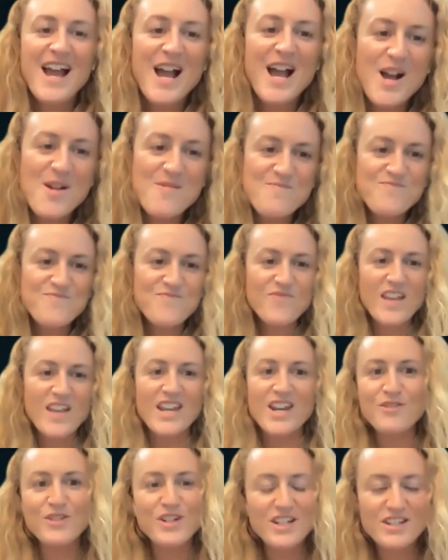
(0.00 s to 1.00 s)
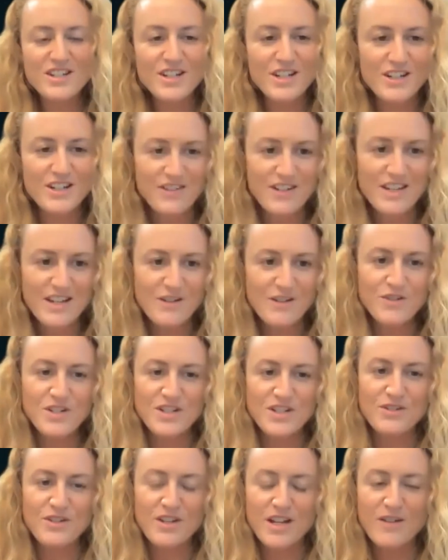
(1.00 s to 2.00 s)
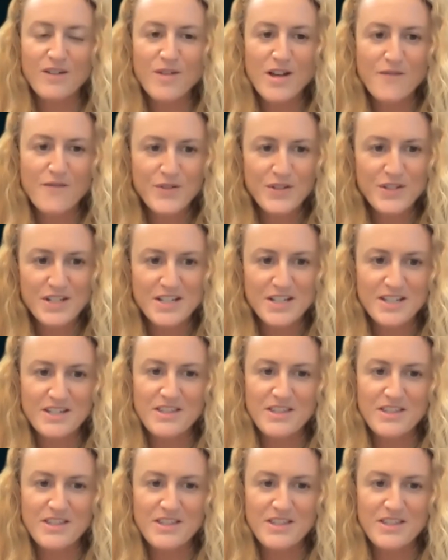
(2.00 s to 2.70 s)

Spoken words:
And I wanted to kind of, just emphasize,